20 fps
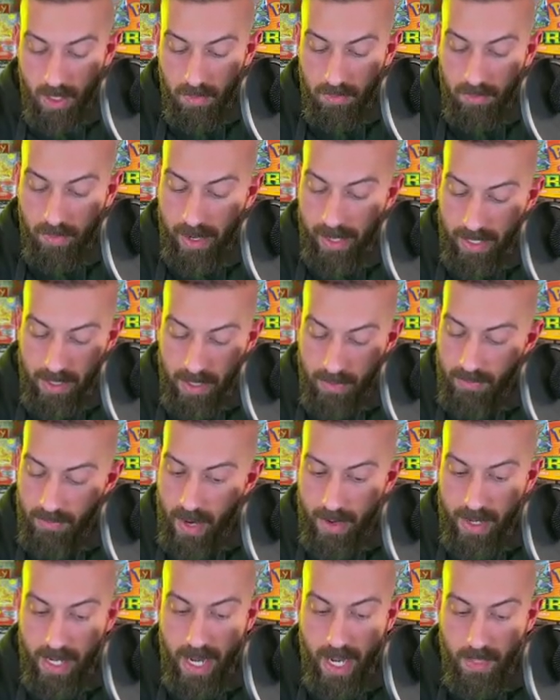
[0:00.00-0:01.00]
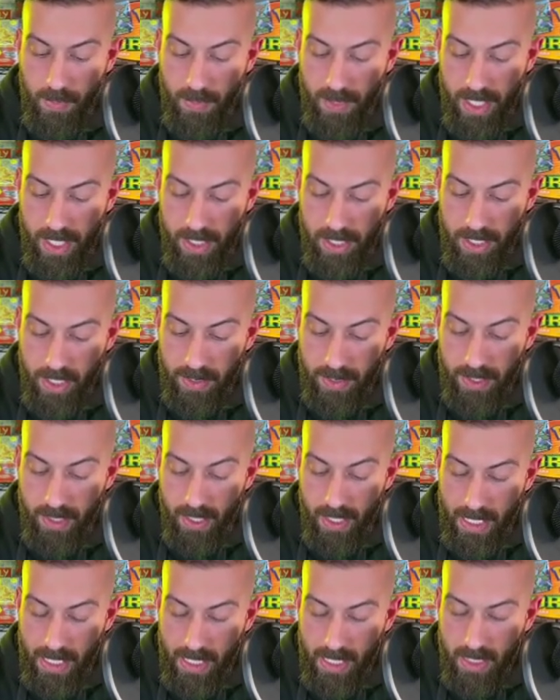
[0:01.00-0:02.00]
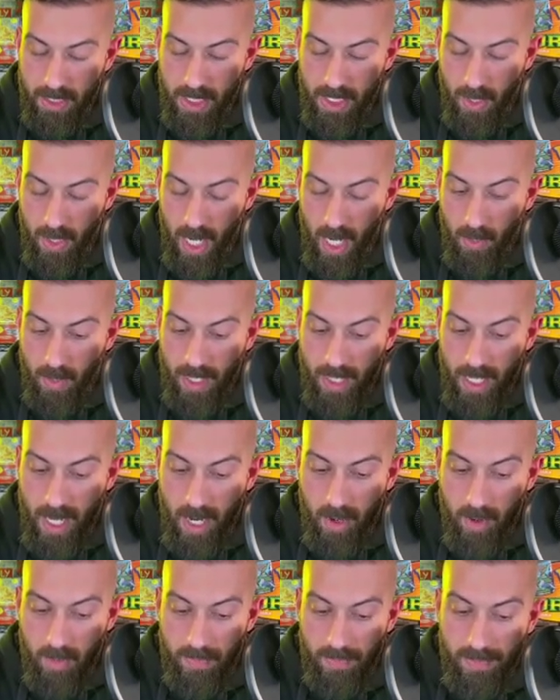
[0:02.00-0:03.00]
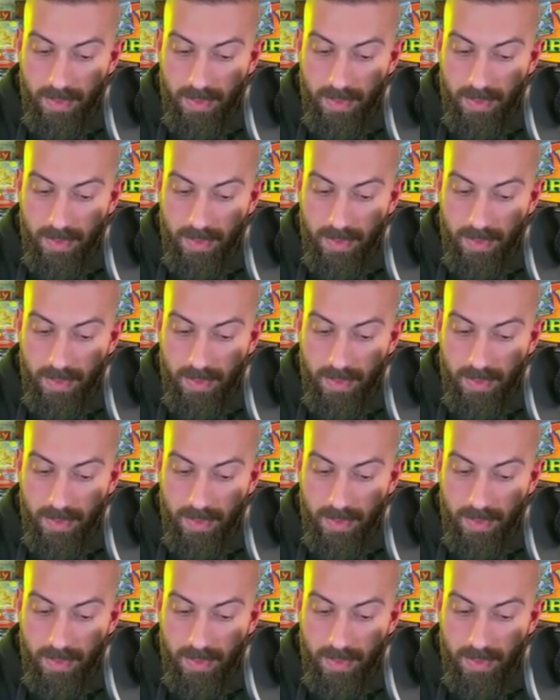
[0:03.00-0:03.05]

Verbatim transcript: right at the very end when I show it. So here we go.